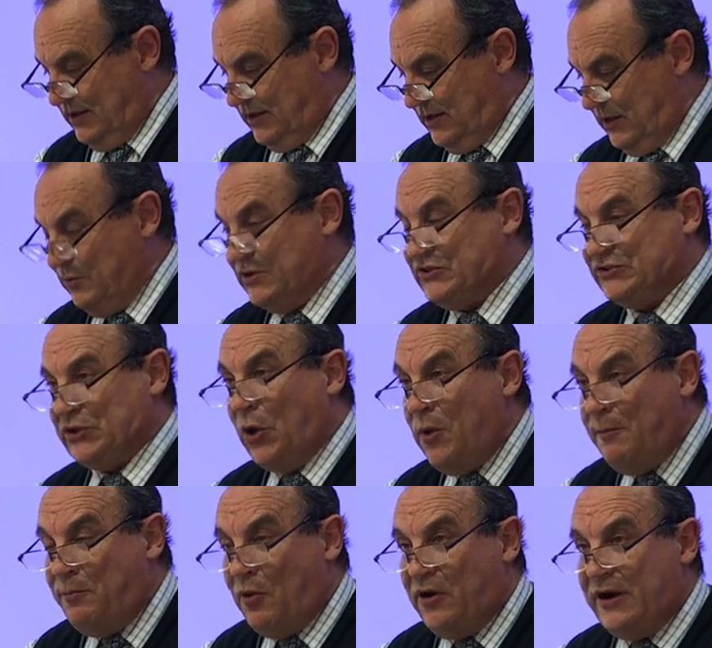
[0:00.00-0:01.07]
He was
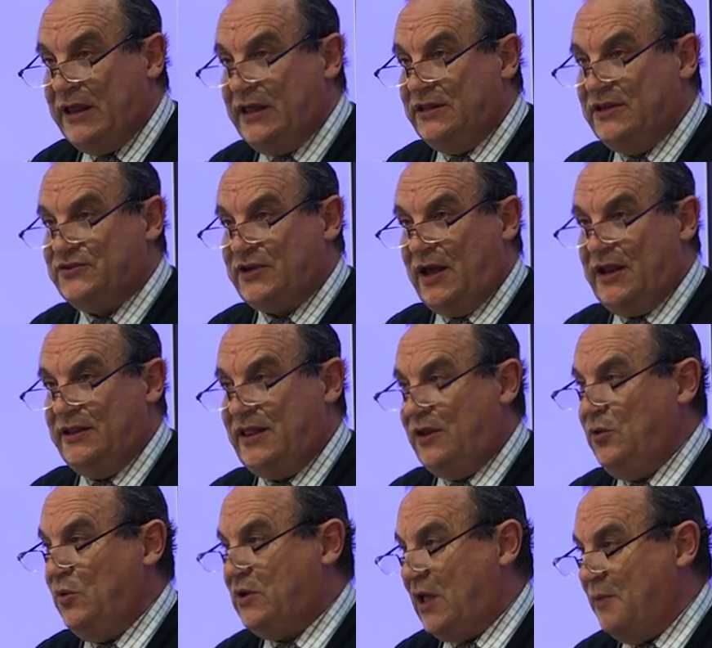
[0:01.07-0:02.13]
so bored, he decided that
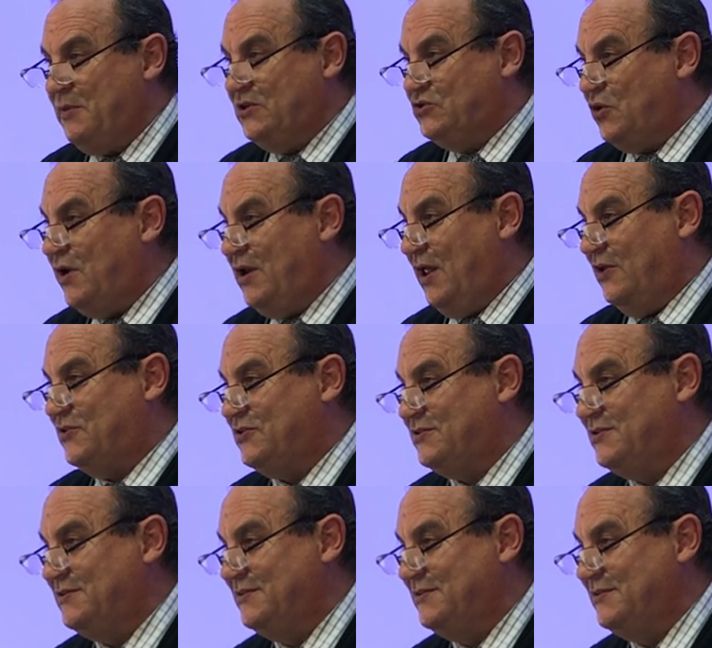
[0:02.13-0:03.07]
he'd come and join us.